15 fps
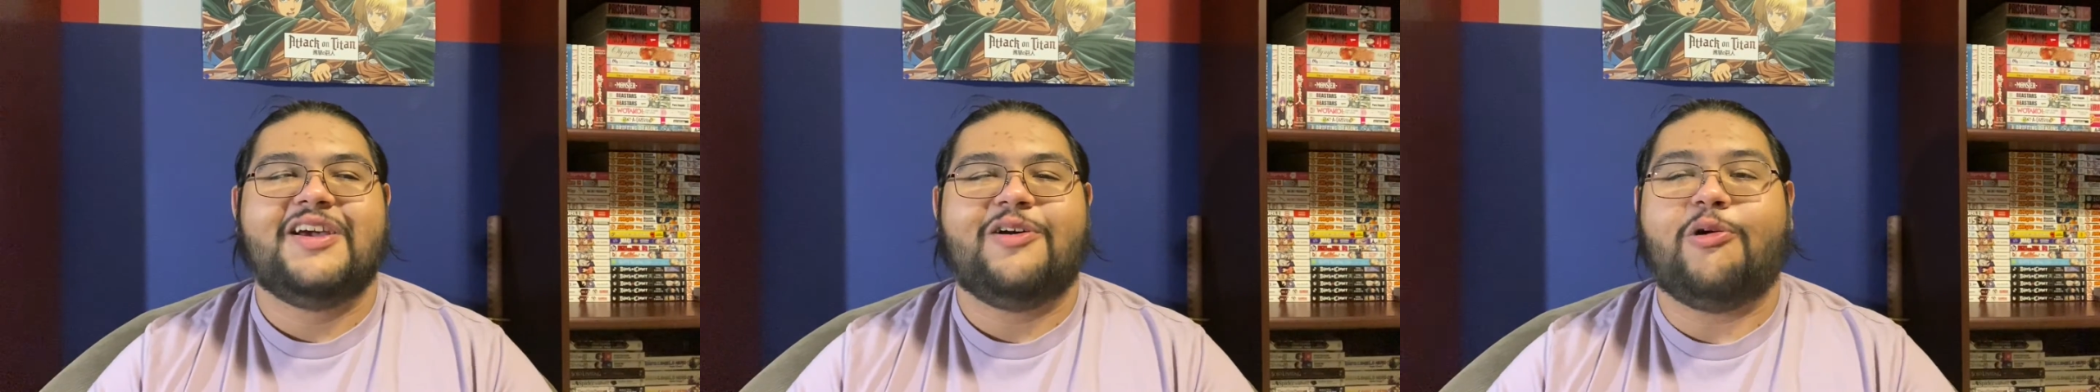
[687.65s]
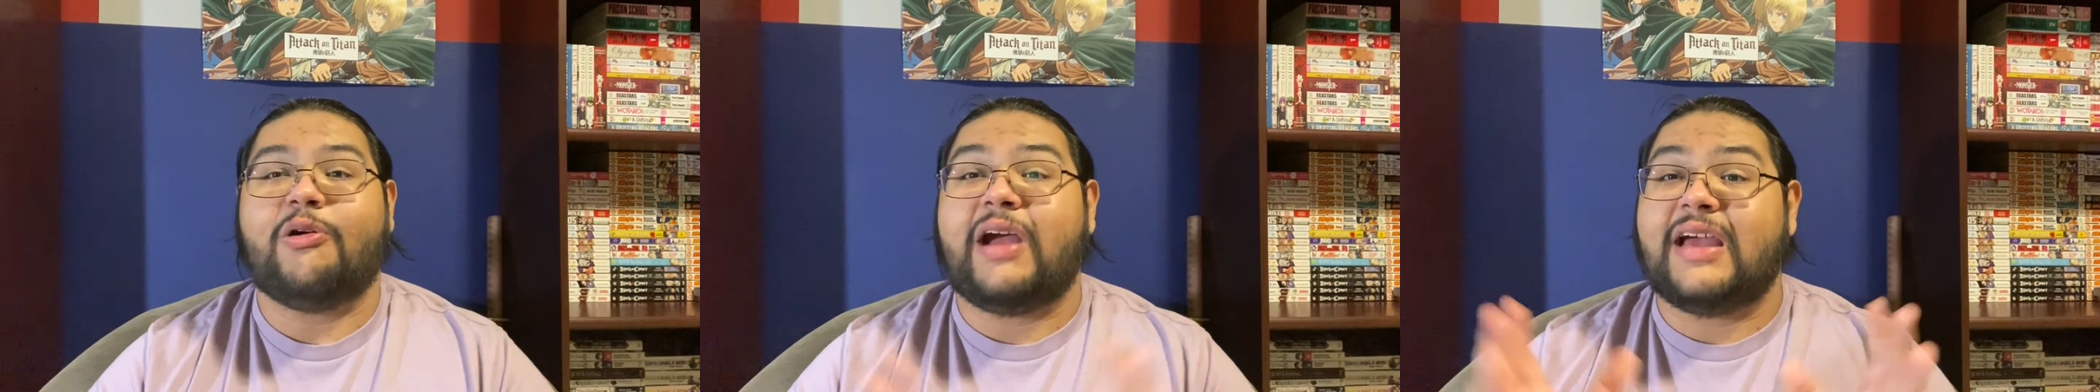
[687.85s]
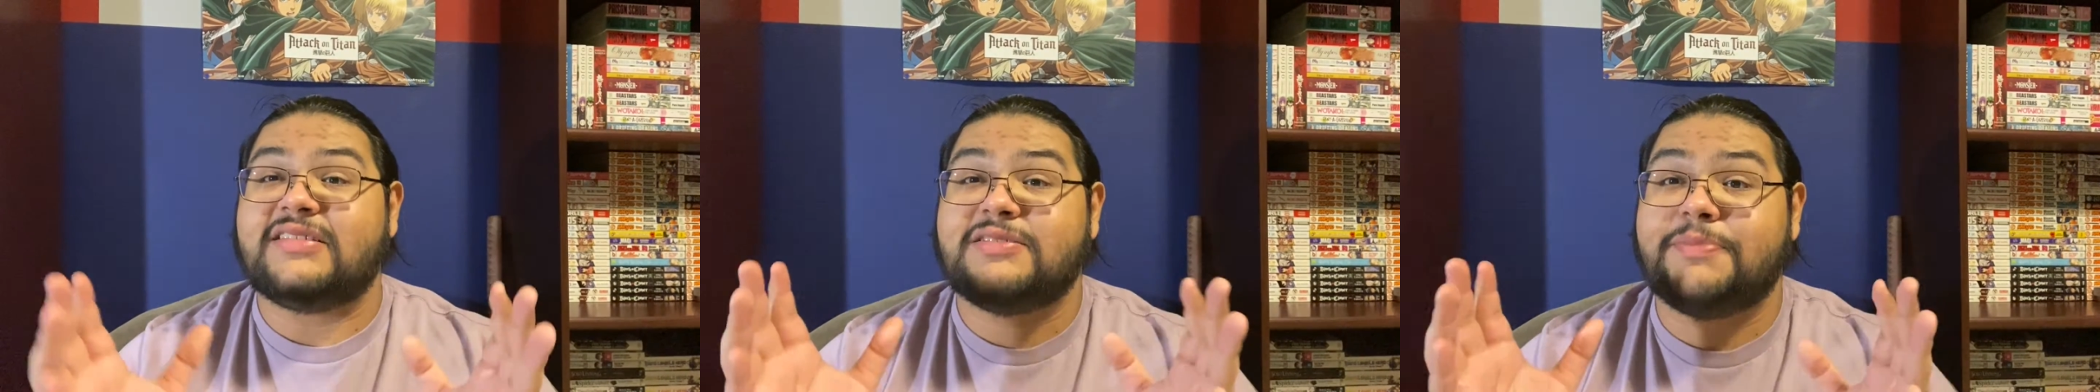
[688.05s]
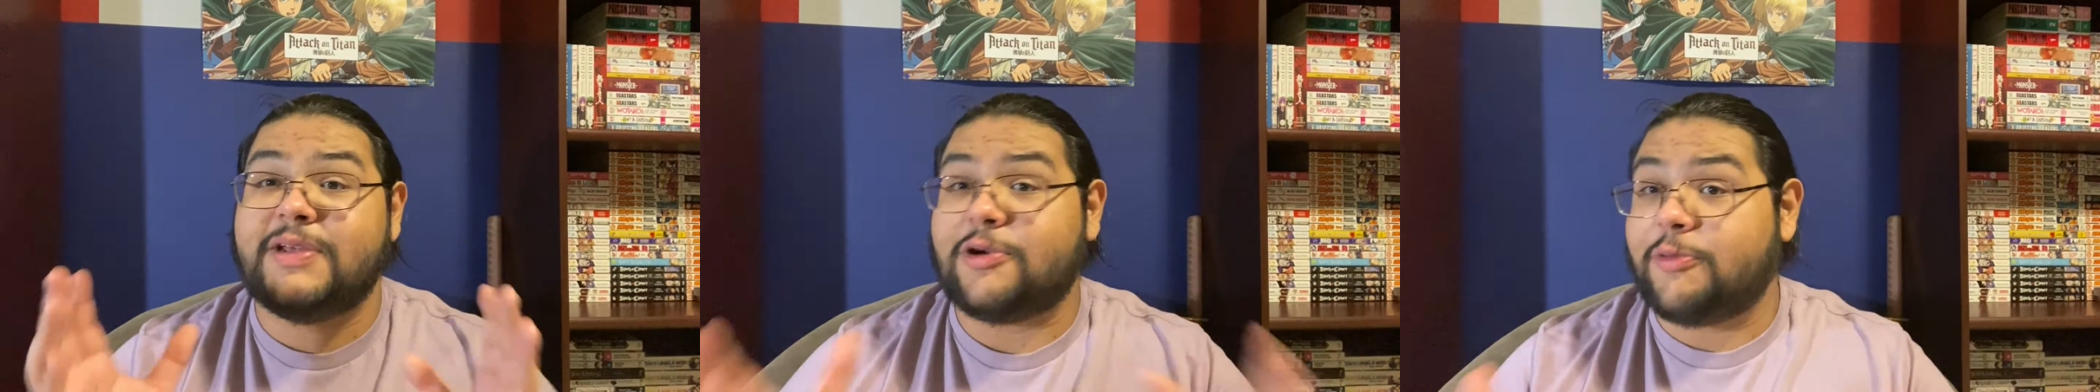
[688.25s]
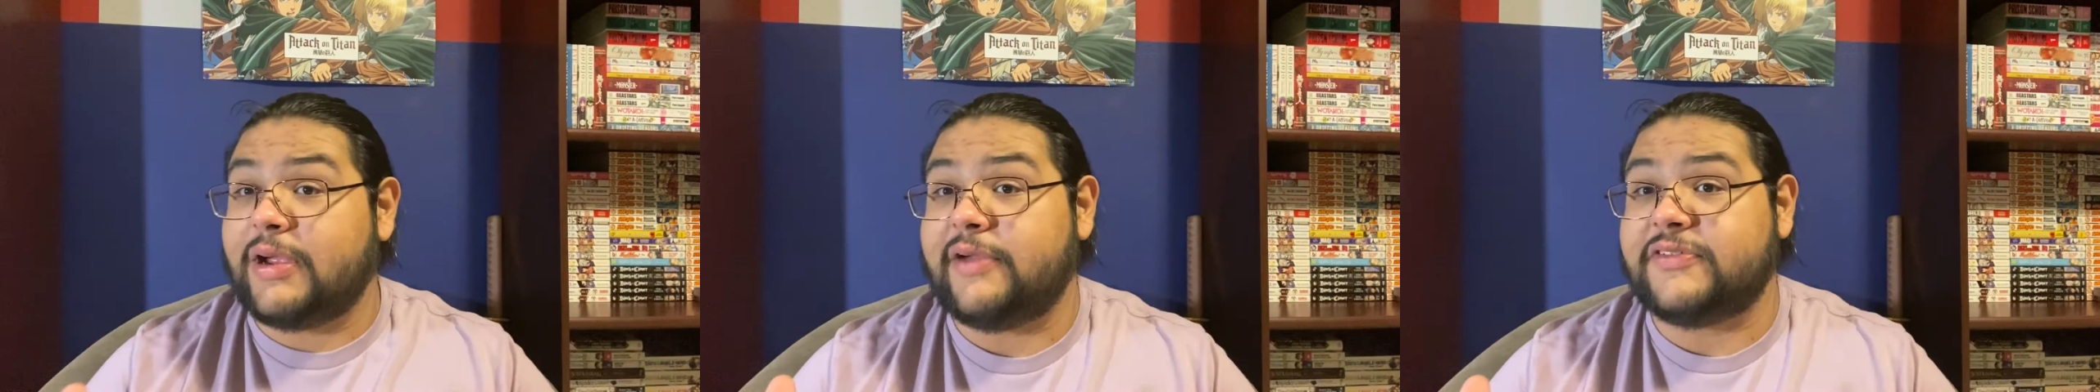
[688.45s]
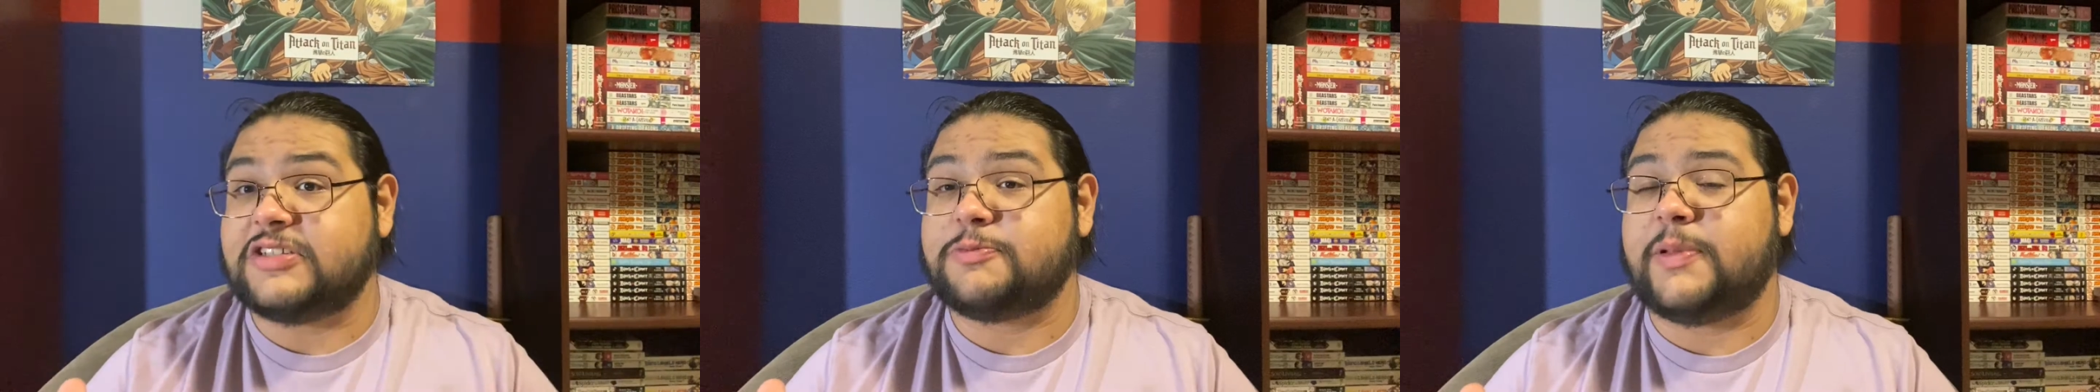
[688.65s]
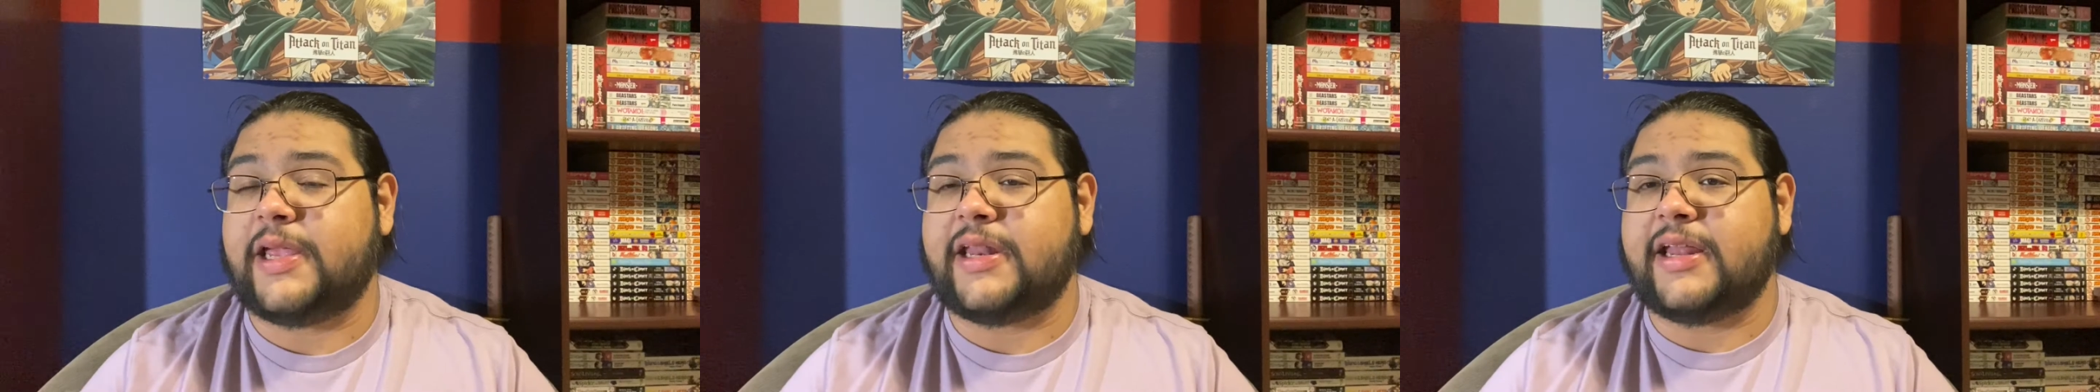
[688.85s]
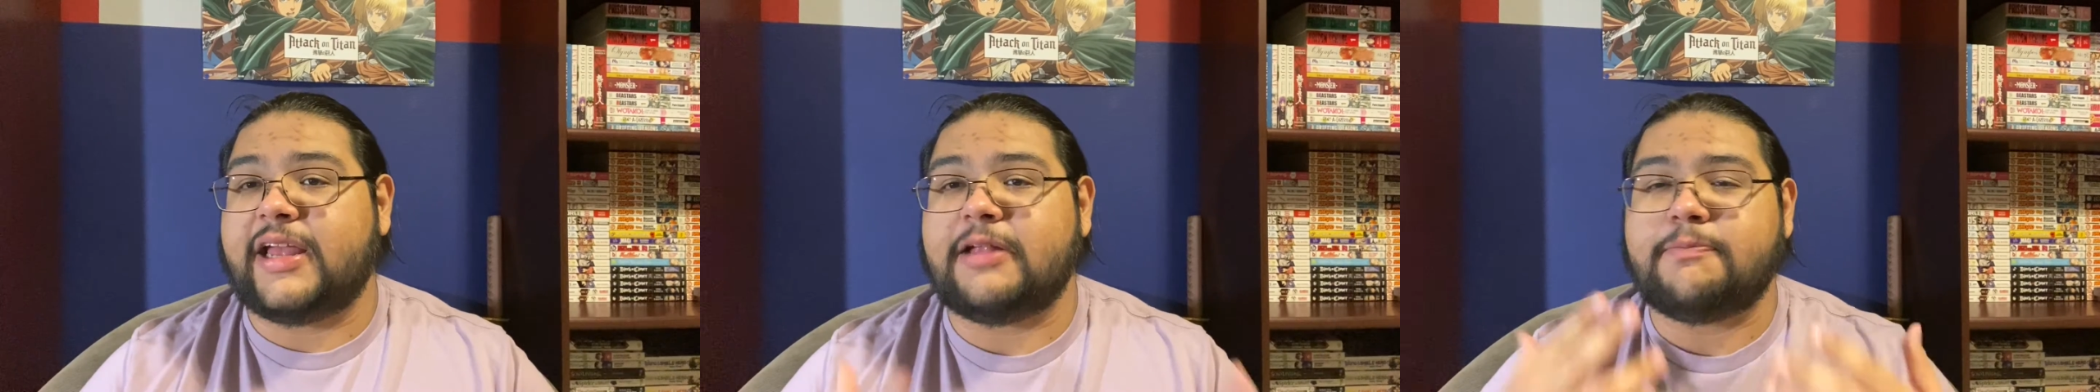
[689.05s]
or has a better way of
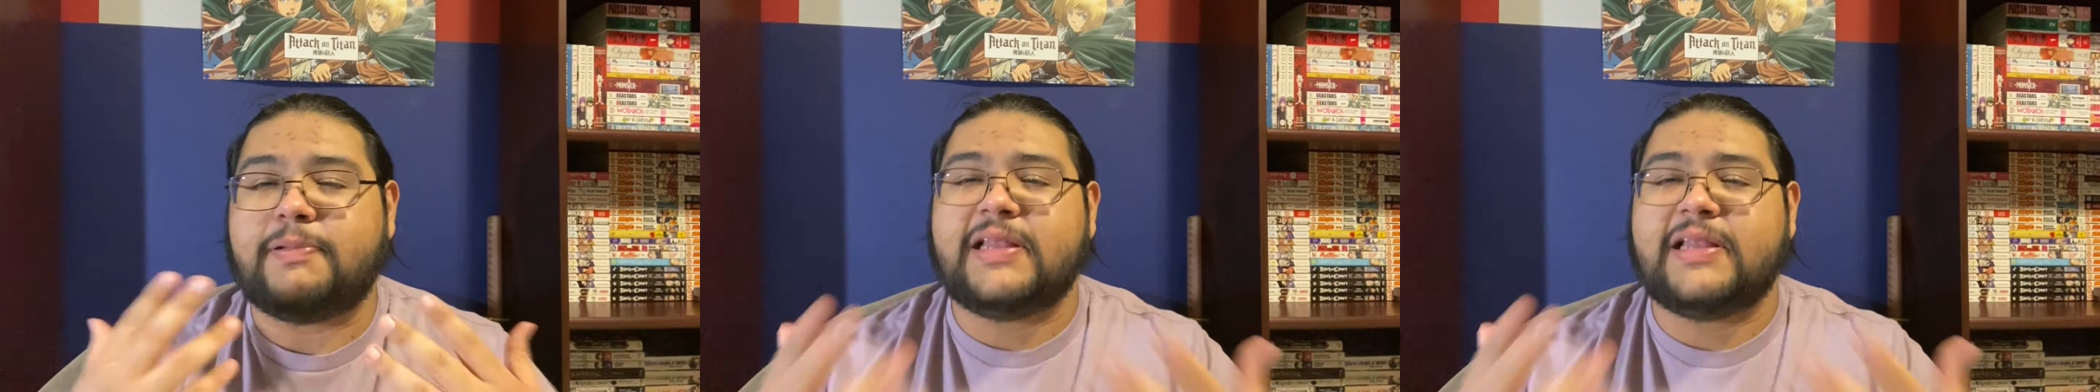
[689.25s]
explaining it,